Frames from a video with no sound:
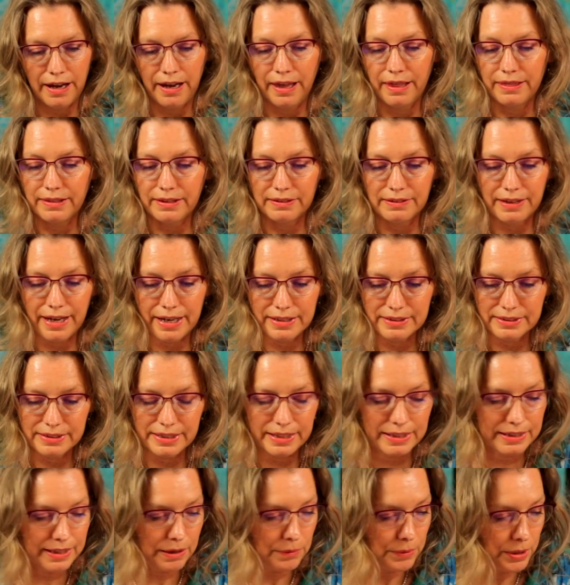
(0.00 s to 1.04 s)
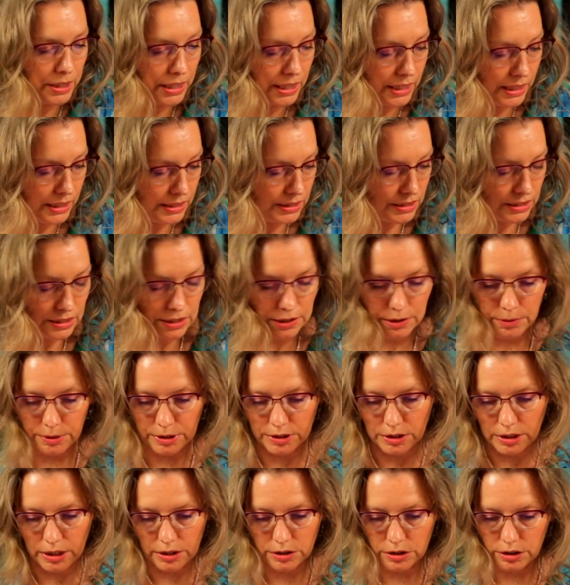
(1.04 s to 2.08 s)
The last thing that we're going to do,
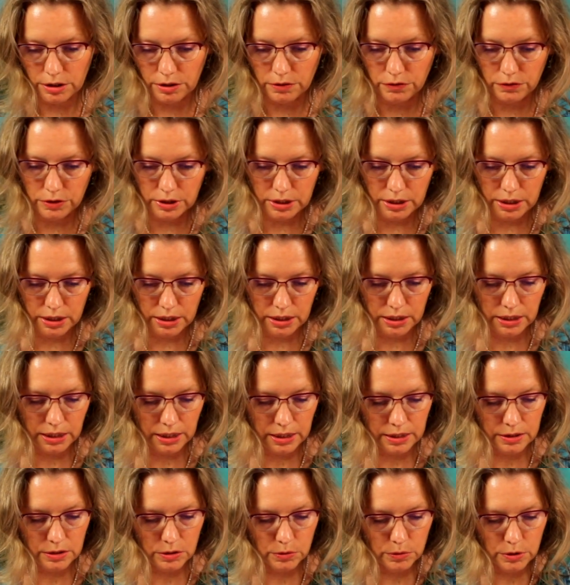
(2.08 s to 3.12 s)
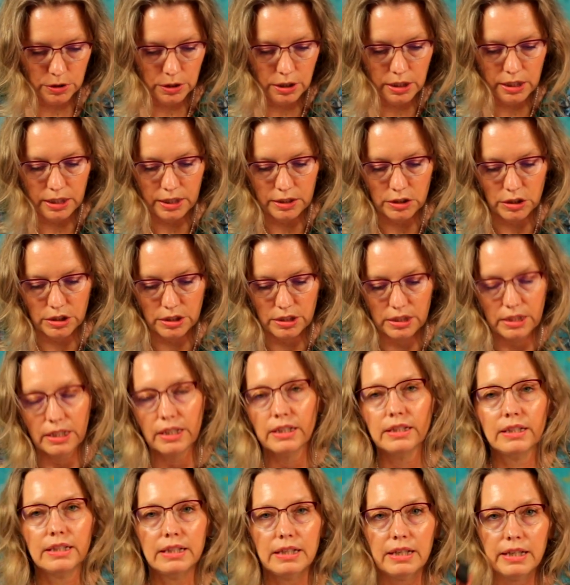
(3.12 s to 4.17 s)
which I should have done, is we're going to just
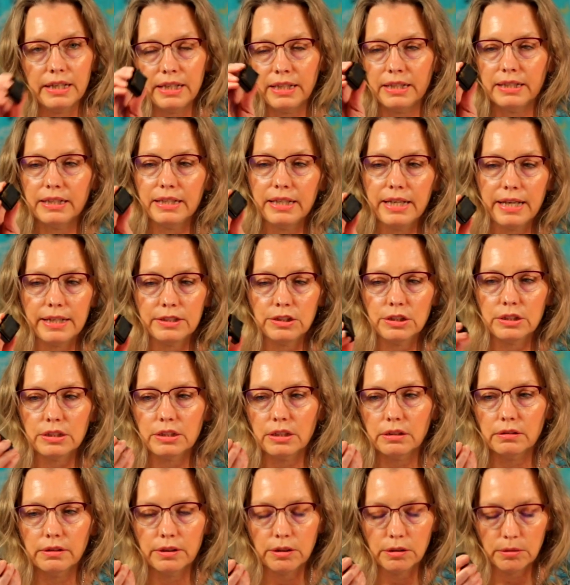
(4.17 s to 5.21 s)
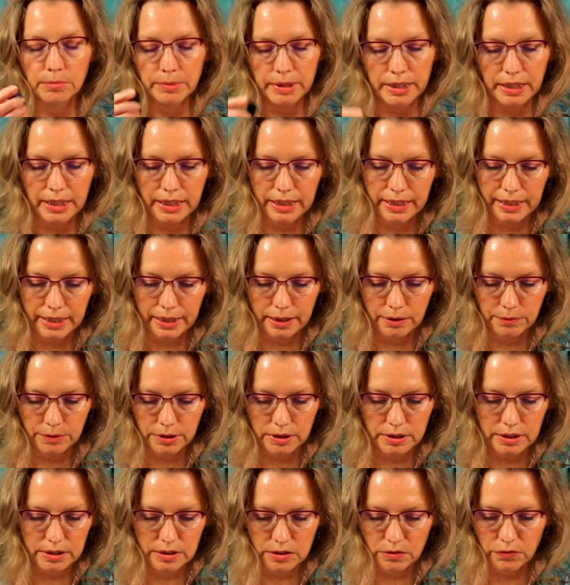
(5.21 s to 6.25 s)
hit the edges a little bit again
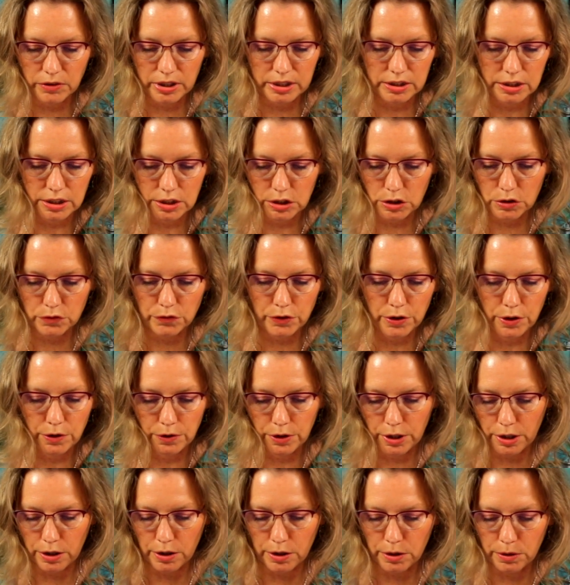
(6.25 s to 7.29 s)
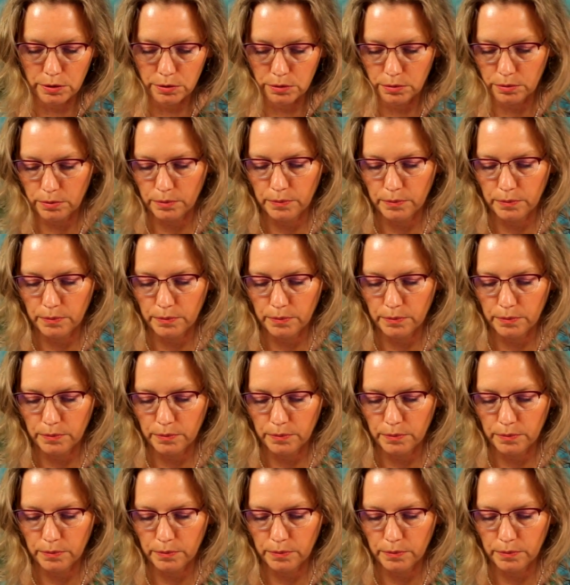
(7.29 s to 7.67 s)
with this vintage photo.